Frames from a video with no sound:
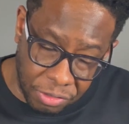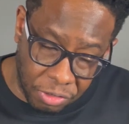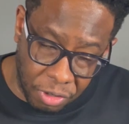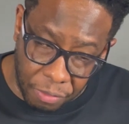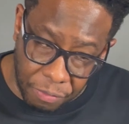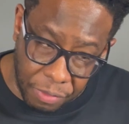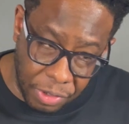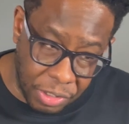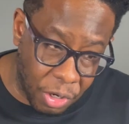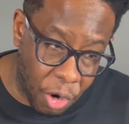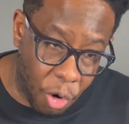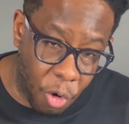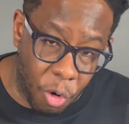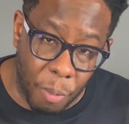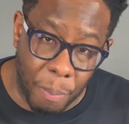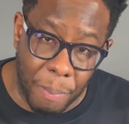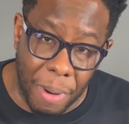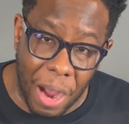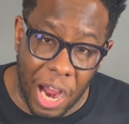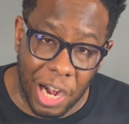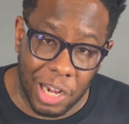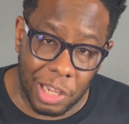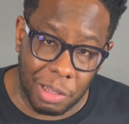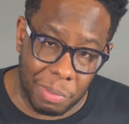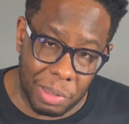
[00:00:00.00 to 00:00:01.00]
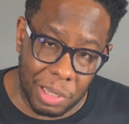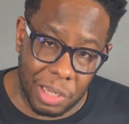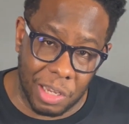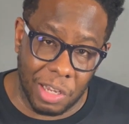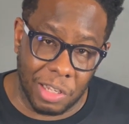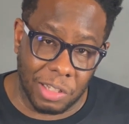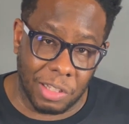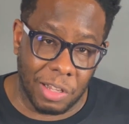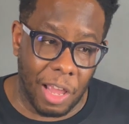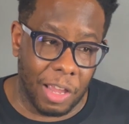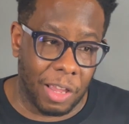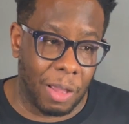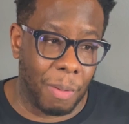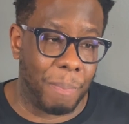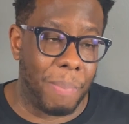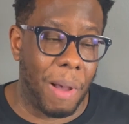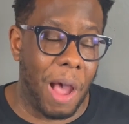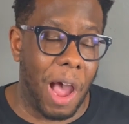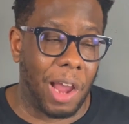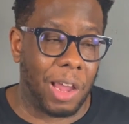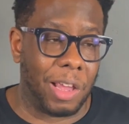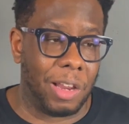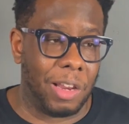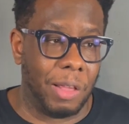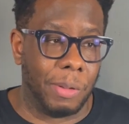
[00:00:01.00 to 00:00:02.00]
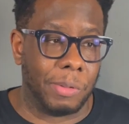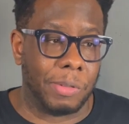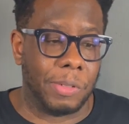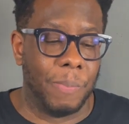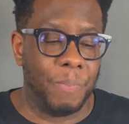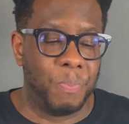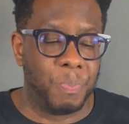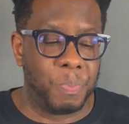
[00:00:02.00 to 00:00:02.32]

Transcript: over his whole body, because like Apocalypse